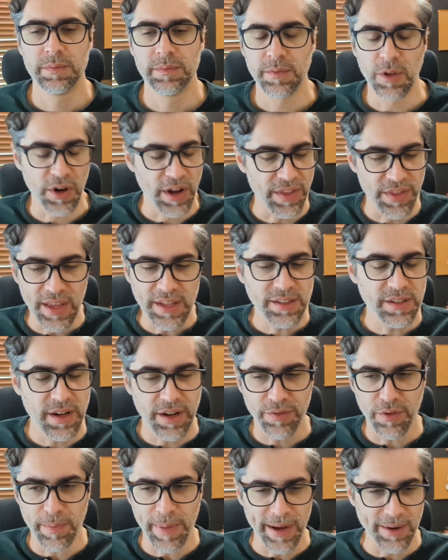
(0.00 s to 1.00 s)
Okay, that's
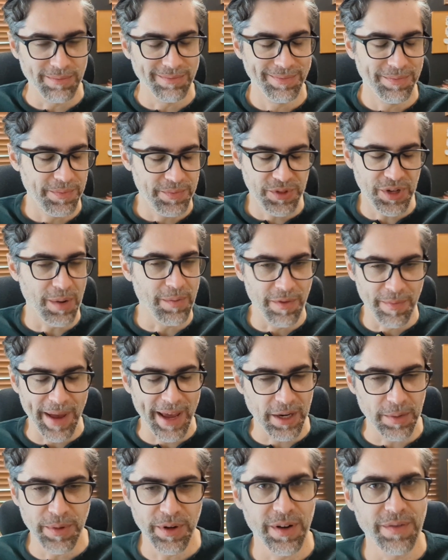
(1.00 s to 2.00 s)
enough about Tome of
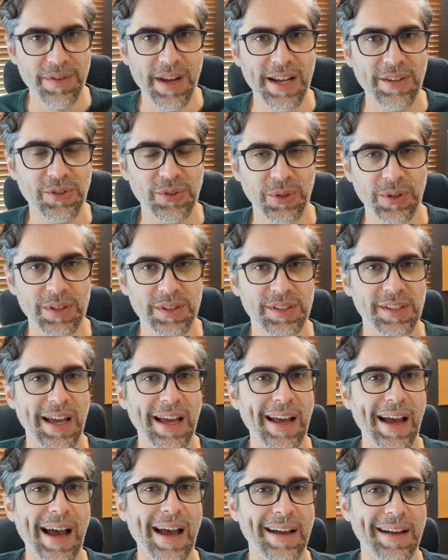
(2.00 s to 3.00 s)
Battle, Book of Nine Swords.
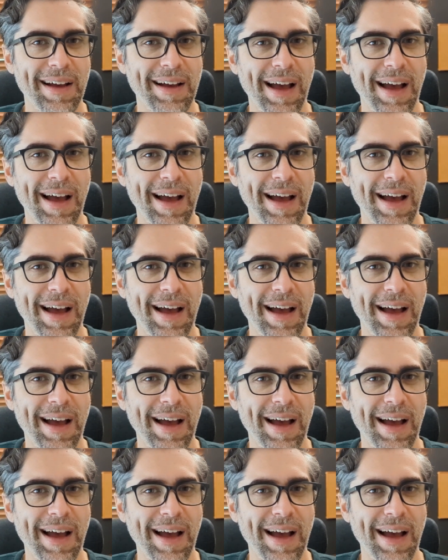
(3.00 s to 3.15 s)
I